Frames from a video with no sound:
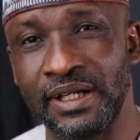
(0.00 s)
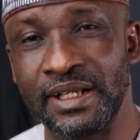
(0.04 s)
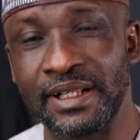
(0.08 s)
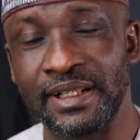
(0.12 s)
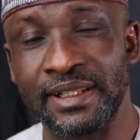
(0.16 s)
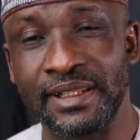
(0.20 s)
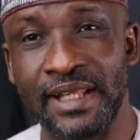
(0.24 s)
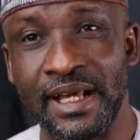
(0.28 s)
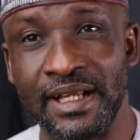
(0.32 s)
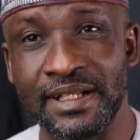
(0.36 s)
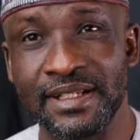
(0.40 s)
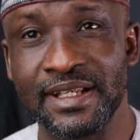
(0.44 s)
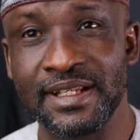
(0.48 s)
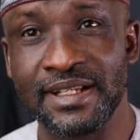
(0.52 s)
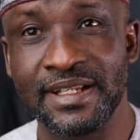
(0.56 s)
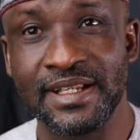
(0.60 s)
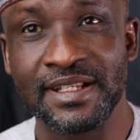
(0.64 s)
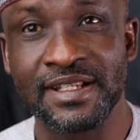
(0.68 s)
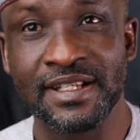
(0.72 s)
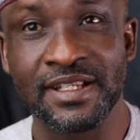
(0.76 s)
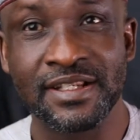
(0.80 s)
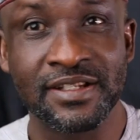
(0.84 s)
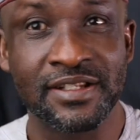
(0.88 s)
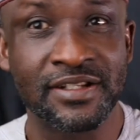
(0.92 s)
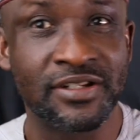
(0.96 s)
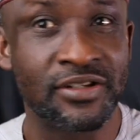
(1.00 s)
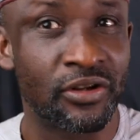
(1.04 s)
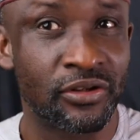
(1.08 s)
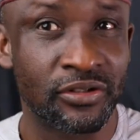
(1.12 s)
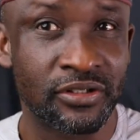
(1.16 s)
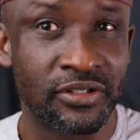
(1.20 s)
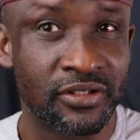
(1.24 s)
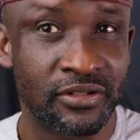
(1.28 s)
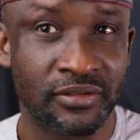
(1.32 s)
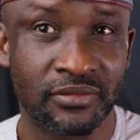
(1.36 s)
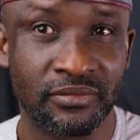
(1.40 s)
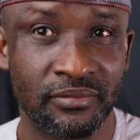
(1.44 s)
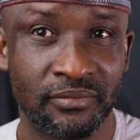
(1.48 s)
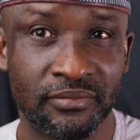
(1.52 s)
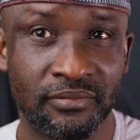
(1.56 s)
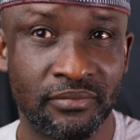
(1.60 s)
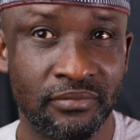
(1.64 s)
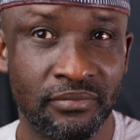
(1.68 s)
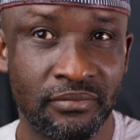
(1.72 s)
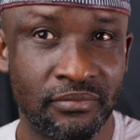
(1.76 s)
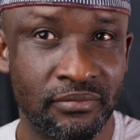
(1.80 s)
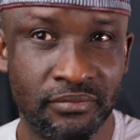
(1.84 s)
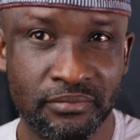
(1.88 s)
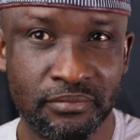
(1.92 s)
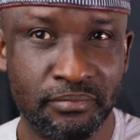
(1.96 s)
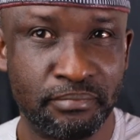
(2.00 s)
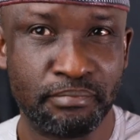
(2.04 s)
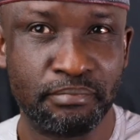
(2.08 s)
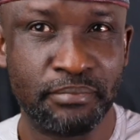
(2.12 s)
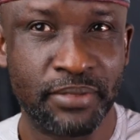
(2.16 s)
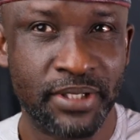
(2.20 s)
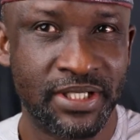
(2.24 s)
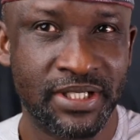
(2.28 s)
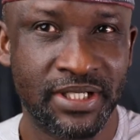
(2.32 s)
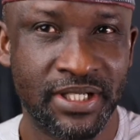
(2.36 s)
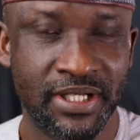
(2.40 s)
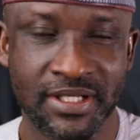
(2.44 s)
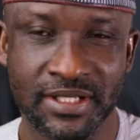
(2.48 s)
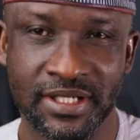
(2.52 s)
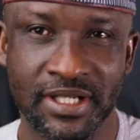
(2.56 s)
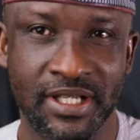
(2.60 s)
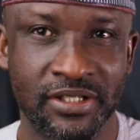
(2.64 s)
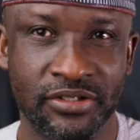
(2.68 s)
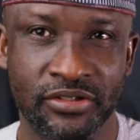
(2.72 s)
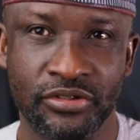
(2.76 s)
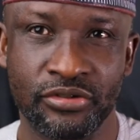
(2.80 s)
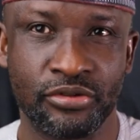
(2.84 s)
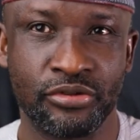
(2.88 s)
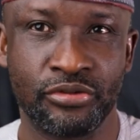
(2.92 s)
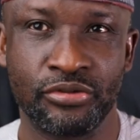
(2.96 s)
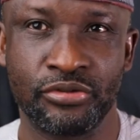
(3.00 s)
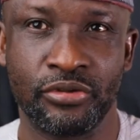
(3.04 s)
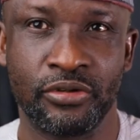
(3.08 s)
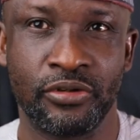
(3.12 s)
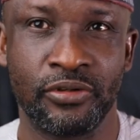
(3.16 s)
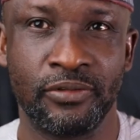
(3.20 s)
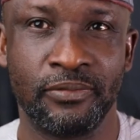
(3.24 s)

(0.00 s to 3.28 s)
that it is not business as usual